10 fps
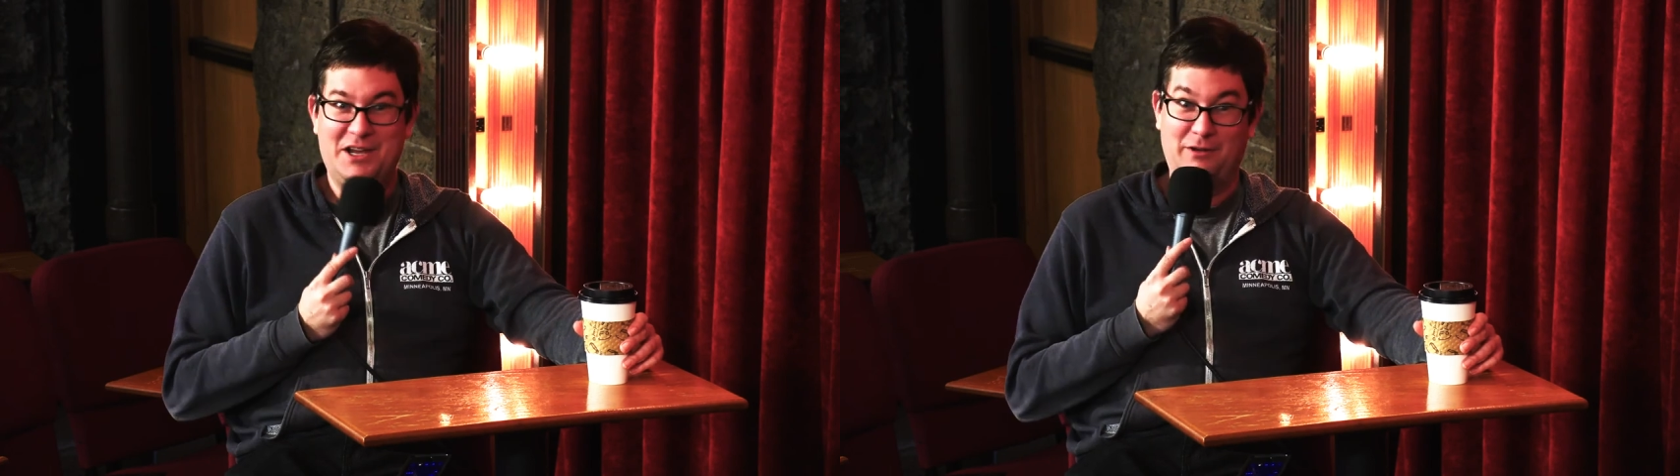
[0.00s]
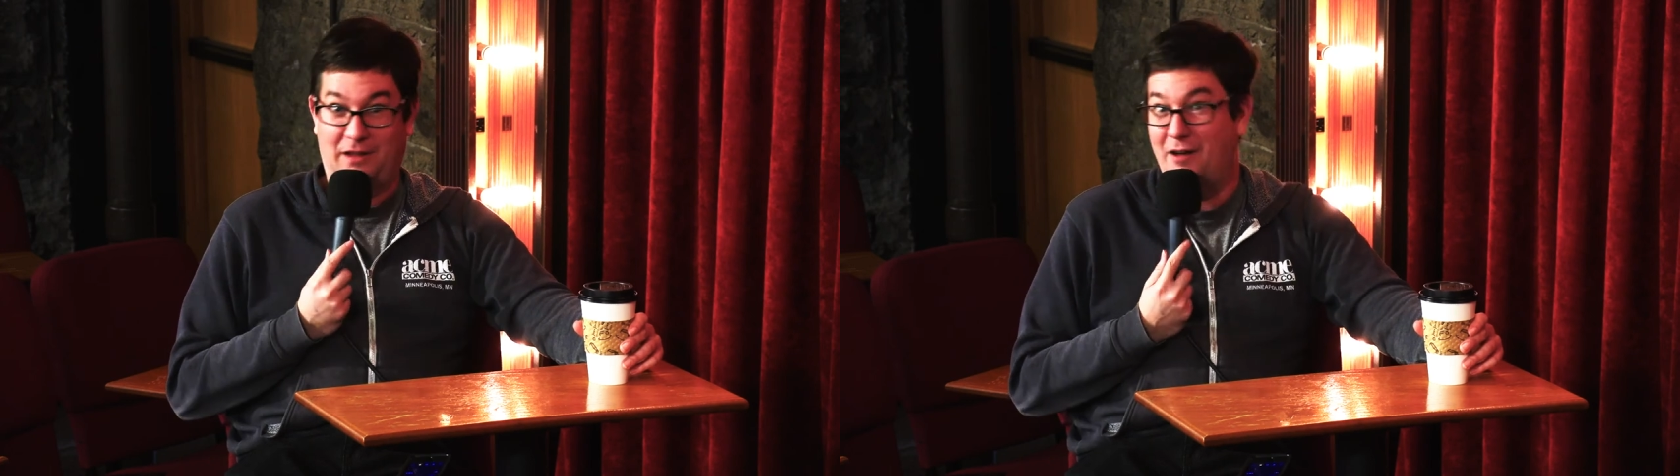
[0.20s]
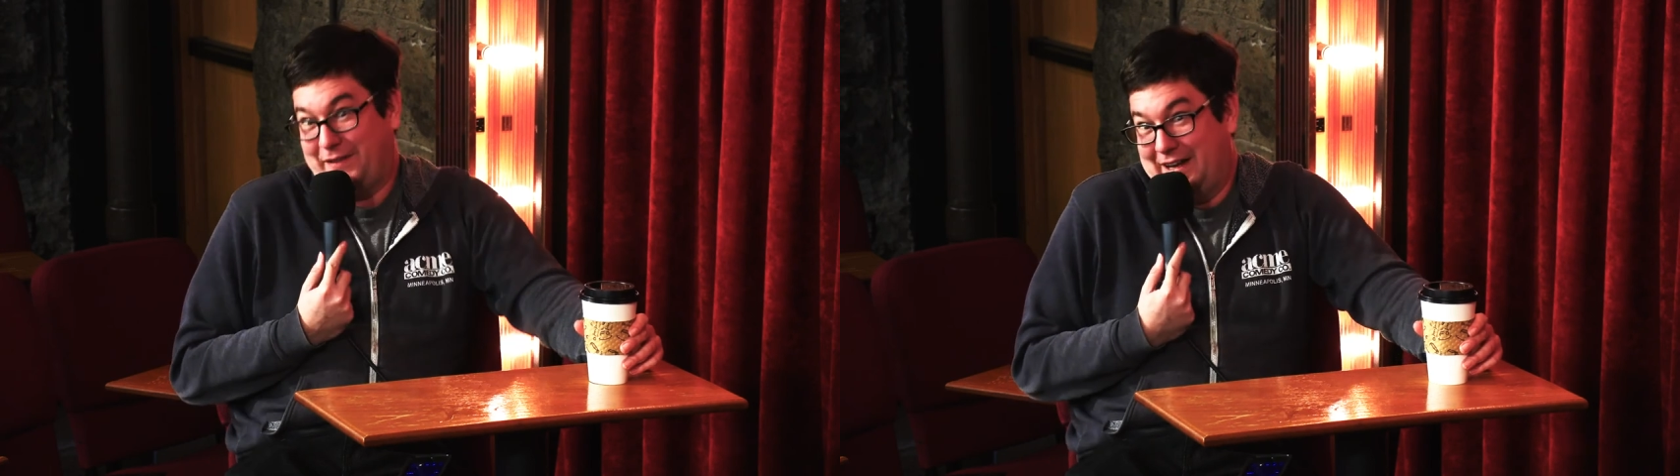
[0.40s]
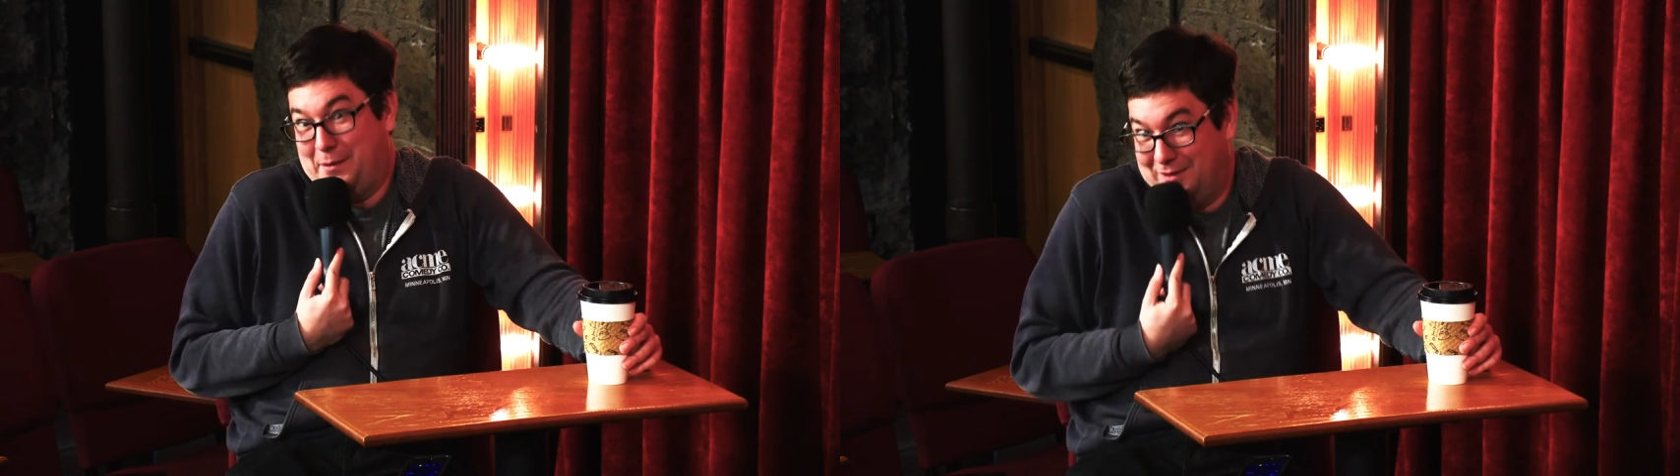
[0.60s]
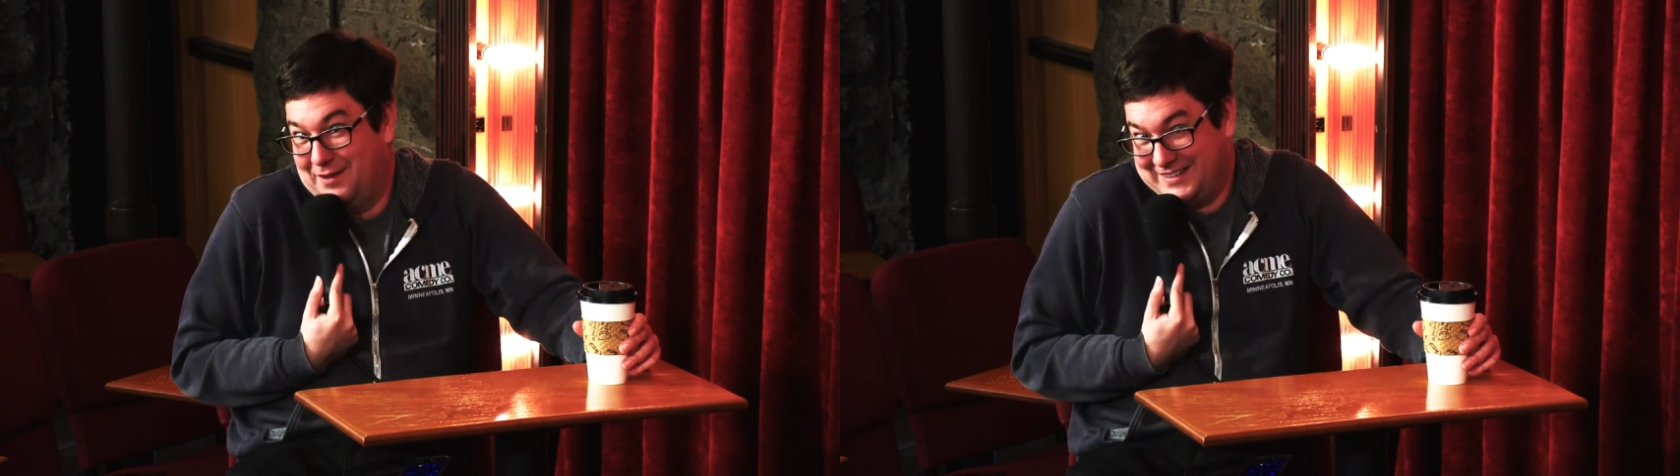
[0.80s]
you're lovely, and I
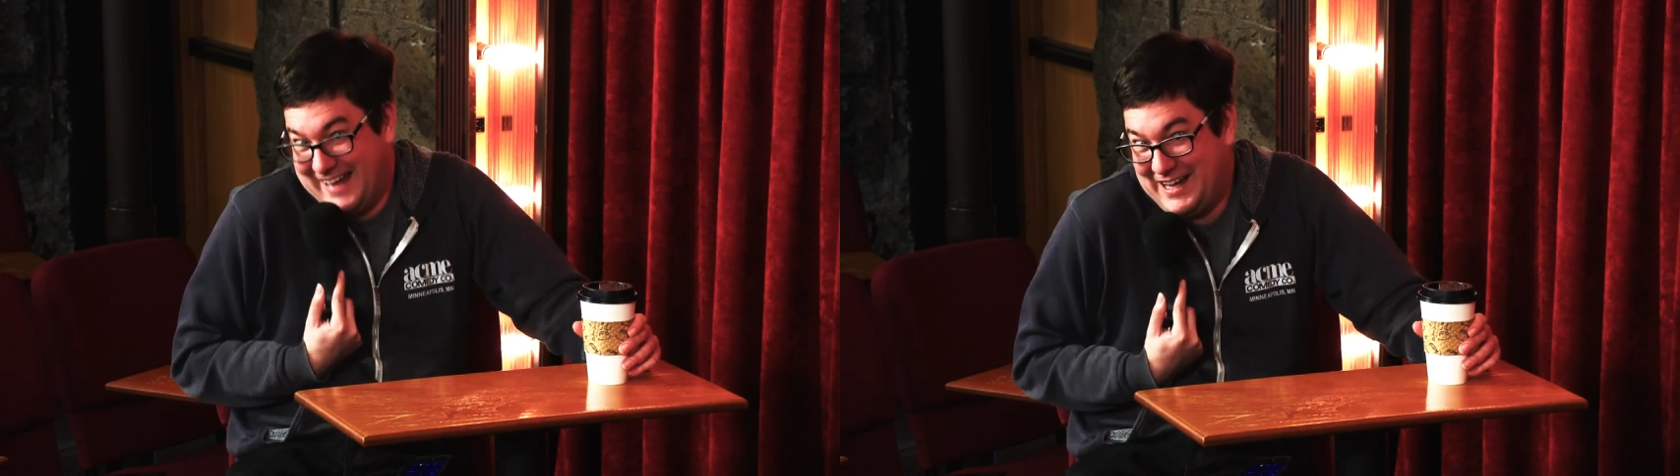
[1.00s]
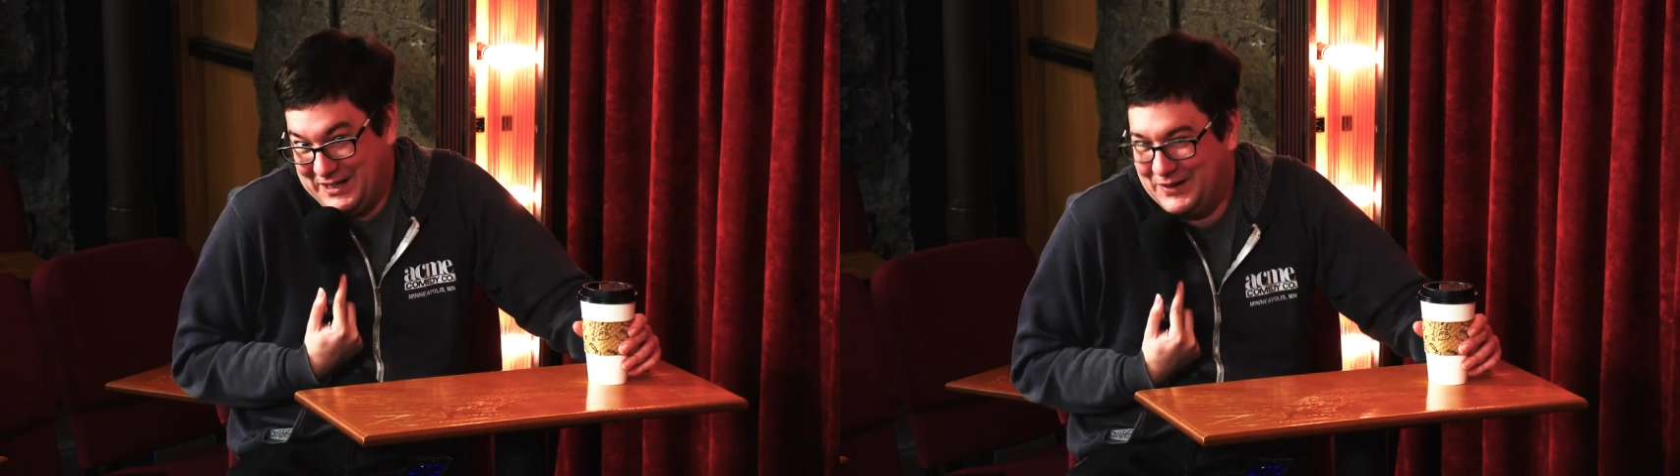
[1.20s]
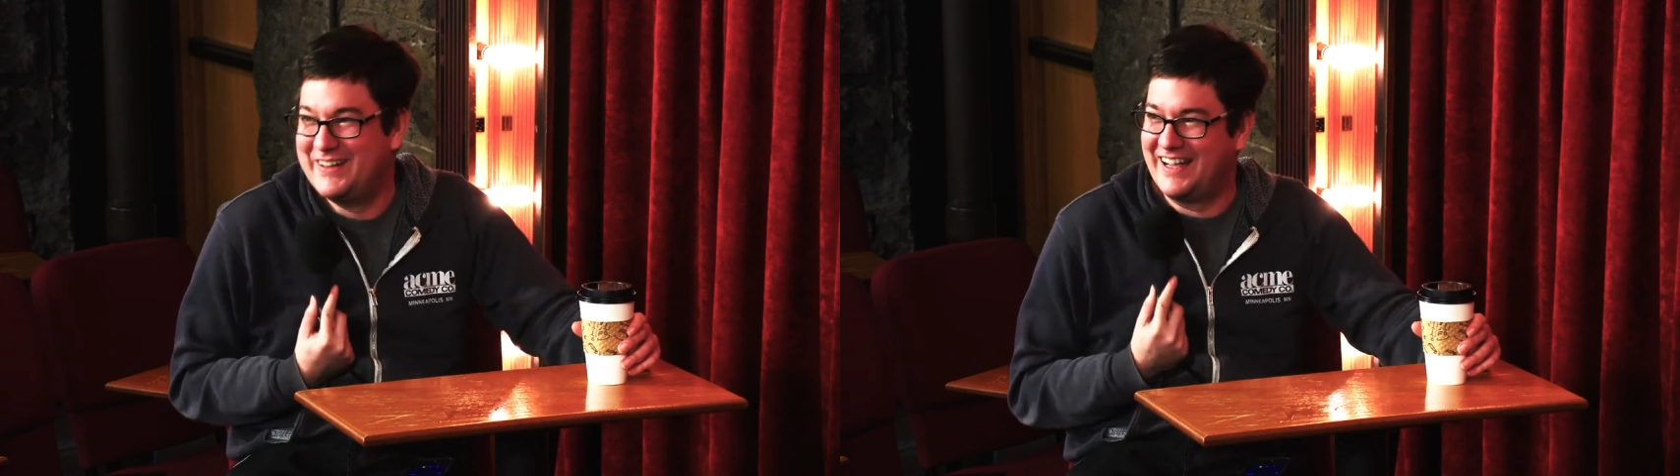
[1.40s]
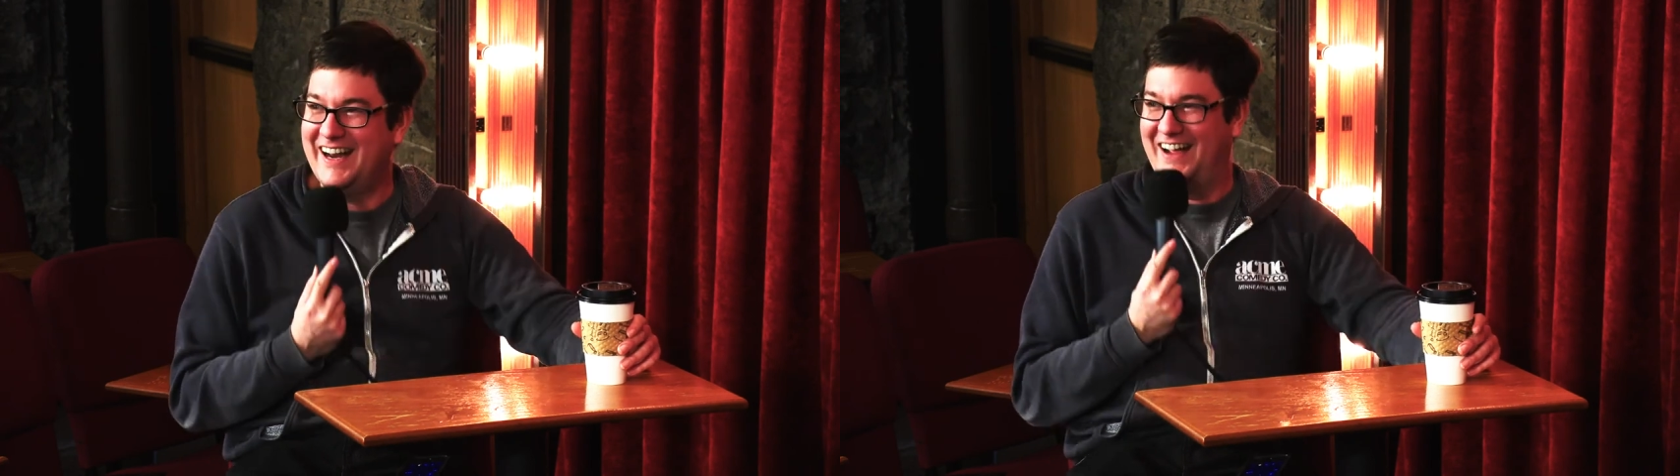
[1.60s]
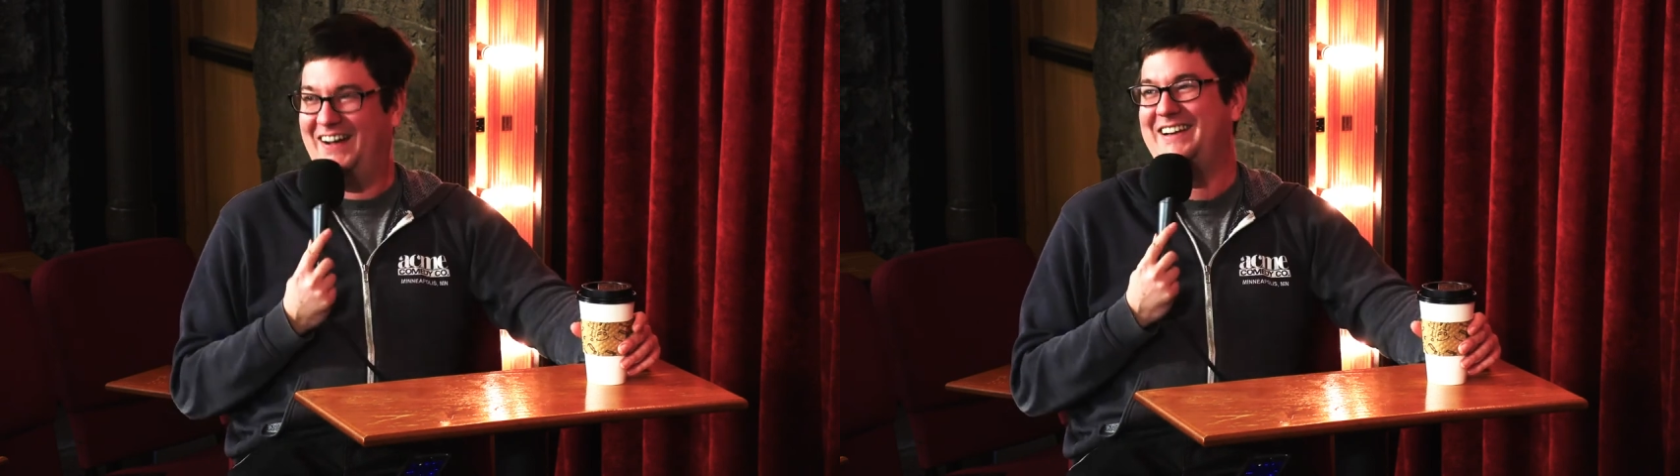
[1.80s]
would love to date you. you
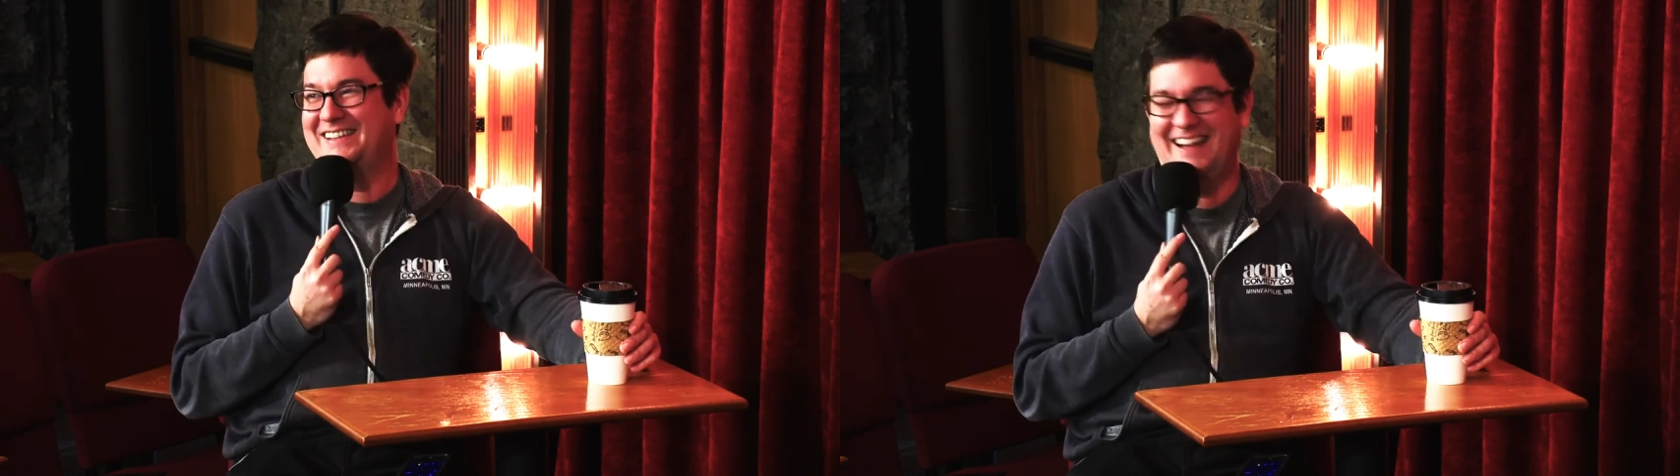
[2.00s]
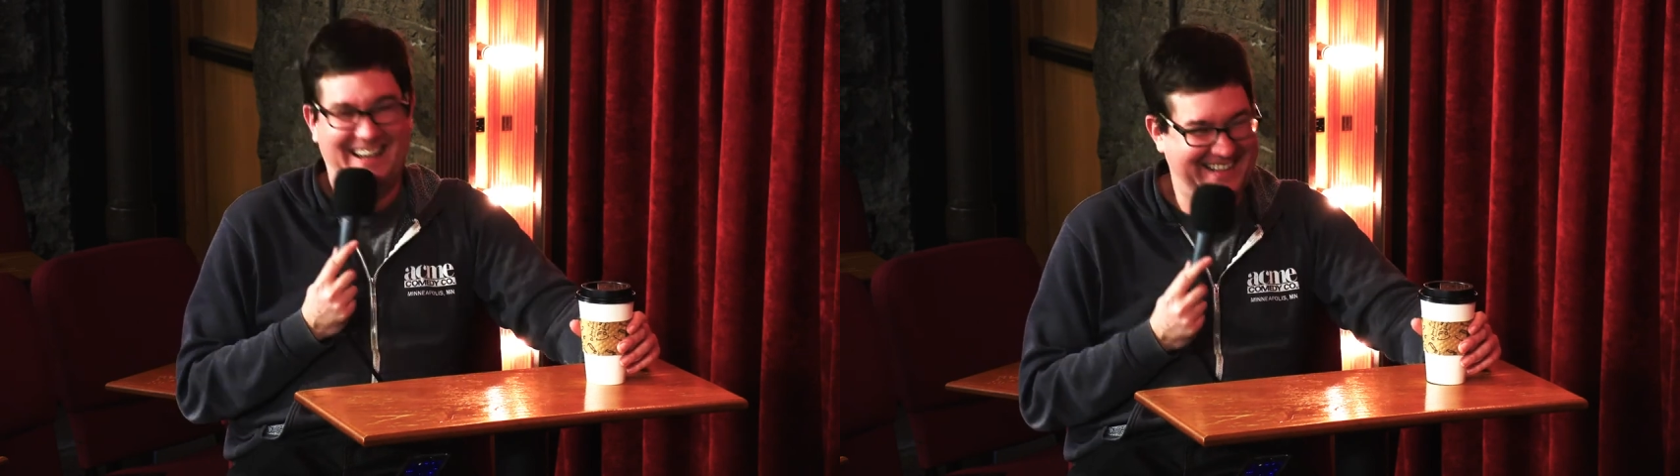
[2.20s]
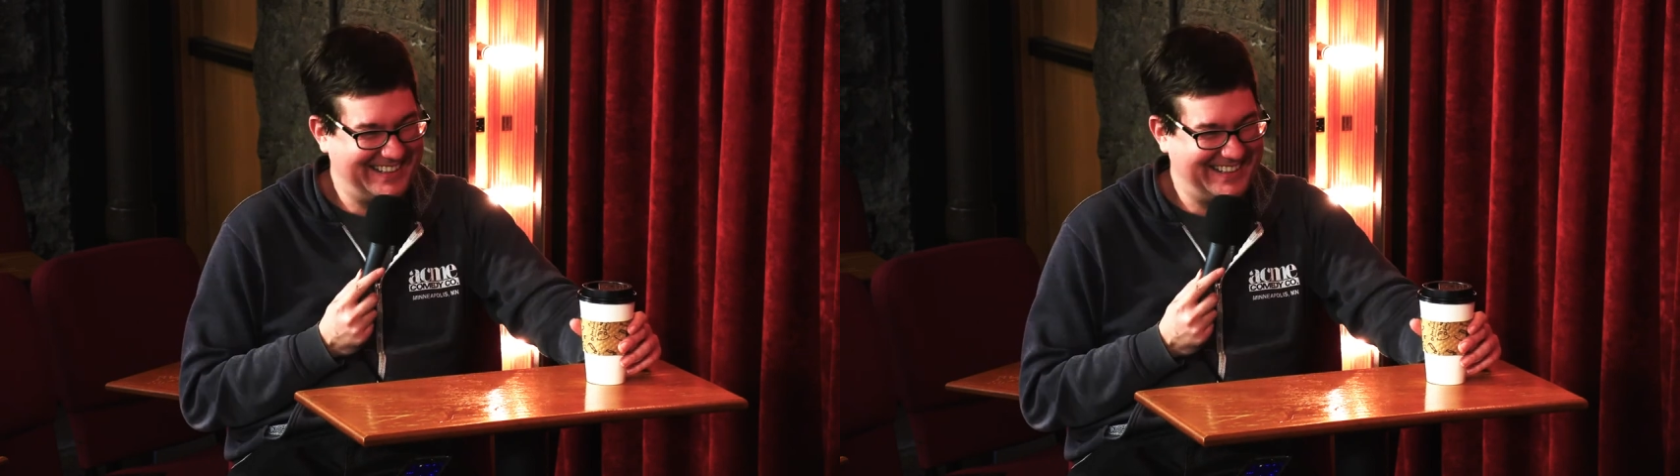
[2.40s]
know, he's like,